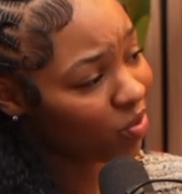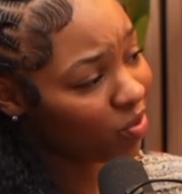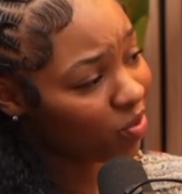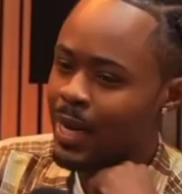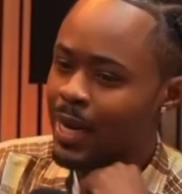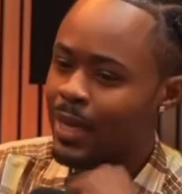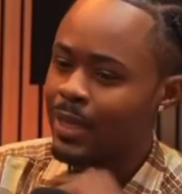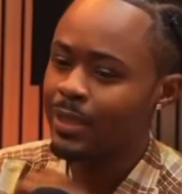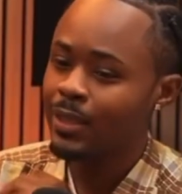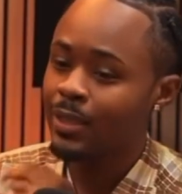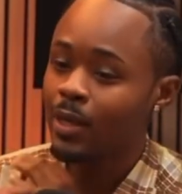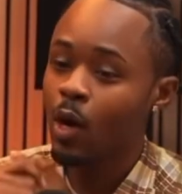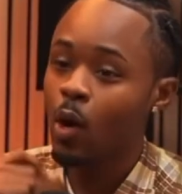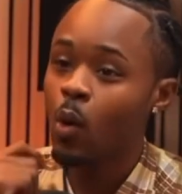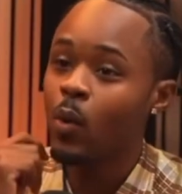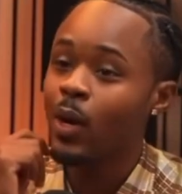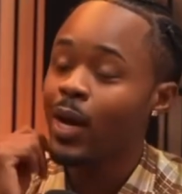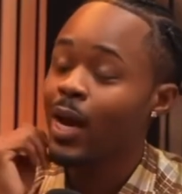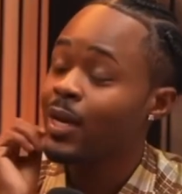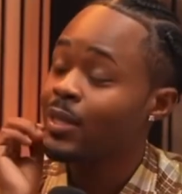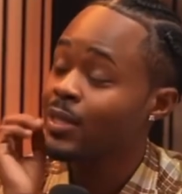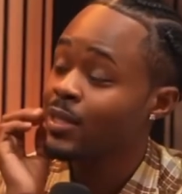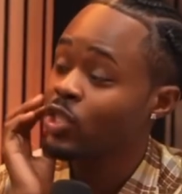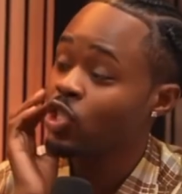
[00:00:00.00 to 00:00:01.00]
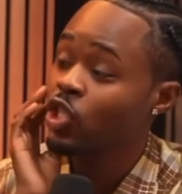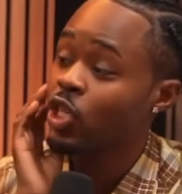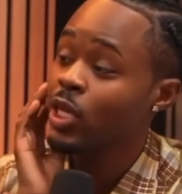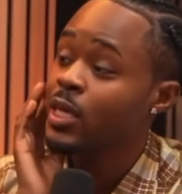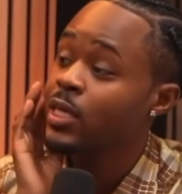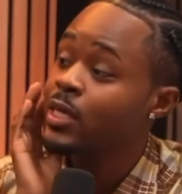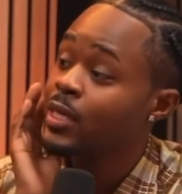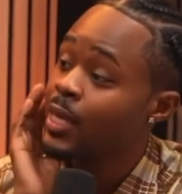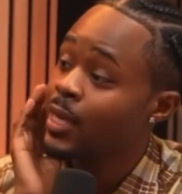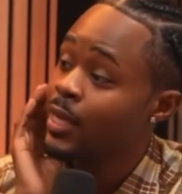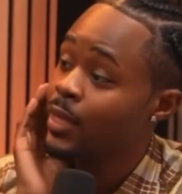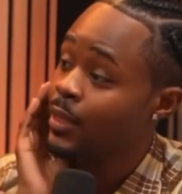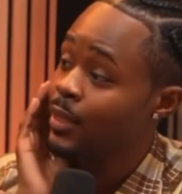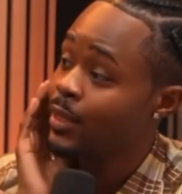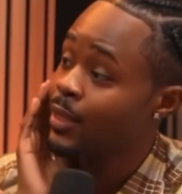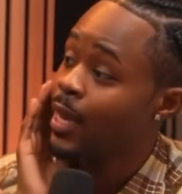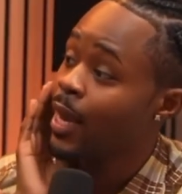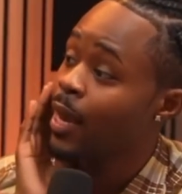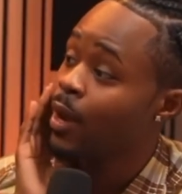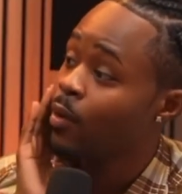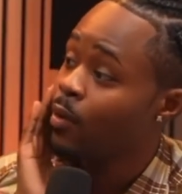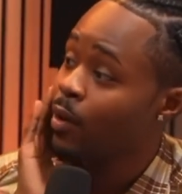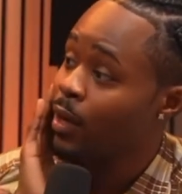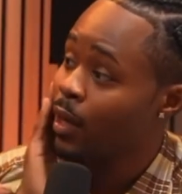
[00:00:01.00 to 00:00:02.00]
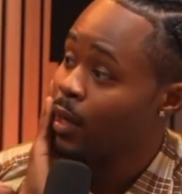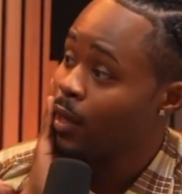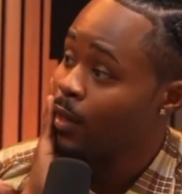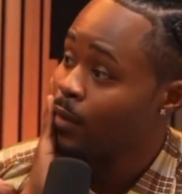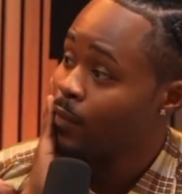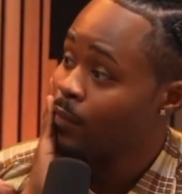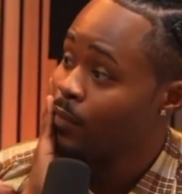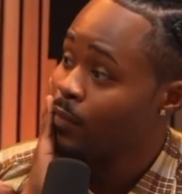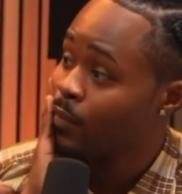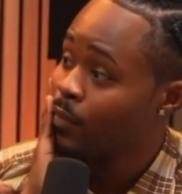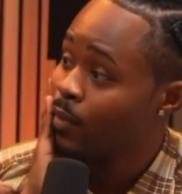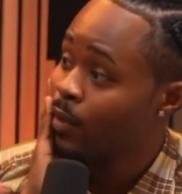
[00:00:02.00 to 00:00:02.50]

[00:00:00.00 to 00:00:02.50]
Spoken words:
And I said, oh gosh, shit is getting scary.